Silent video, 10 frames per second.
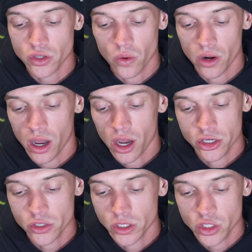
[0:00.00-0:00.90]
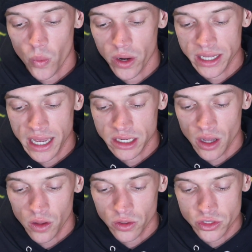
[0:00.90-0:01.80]
or
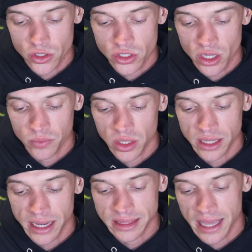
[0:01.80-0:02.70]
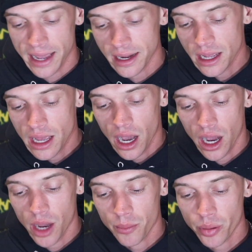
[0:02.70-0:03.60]
$128 or something like that.
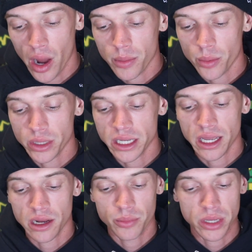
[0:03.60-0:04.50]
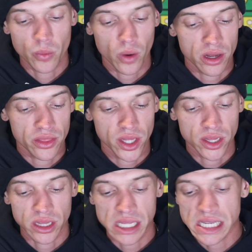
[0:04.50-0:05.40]
Probably gonna be one of the
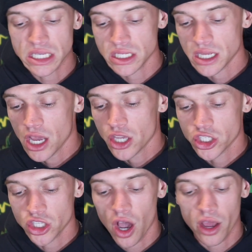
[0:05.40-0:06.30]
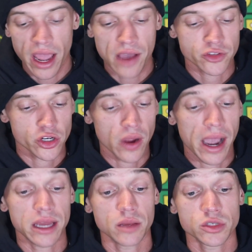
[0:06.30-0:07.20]
least sought after
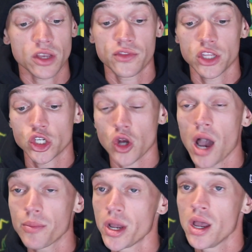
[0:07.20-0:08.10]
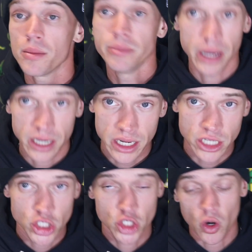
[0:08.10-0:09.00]
items of the drop, but it
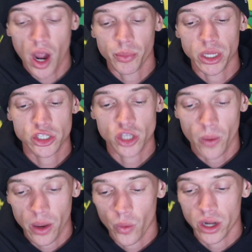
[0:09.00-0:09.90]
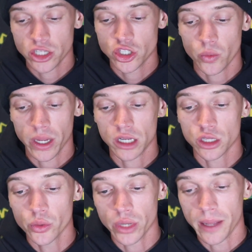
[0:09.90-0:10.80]
is dropping, so I wanted to
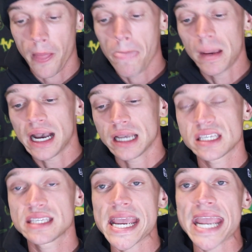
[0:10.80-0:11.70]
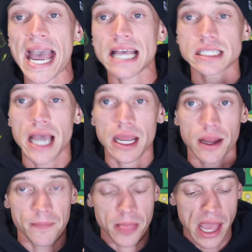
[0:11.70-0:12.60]
include it. A sick ass
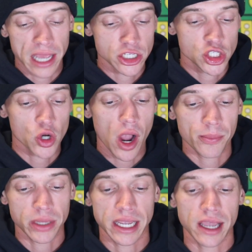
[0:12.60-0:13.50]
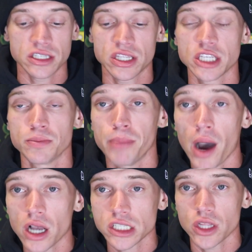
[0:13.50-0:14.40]
item that is dropping is these box